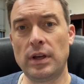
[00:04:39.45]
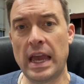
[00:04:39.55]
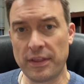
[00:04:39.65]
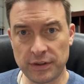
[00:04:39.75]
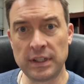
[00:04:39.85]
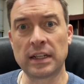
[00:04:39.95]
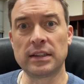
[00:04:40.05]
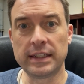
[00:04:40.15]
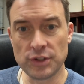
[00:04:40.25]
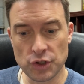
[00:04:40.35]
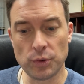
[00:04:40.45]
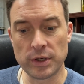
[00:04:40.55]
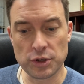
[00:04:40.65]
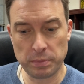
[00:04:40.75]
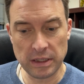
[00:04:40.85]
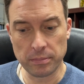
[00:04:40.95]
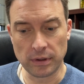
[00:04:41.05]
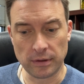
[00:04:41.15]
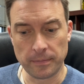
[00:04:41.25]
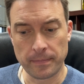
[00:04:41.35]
ethnically Jewish people.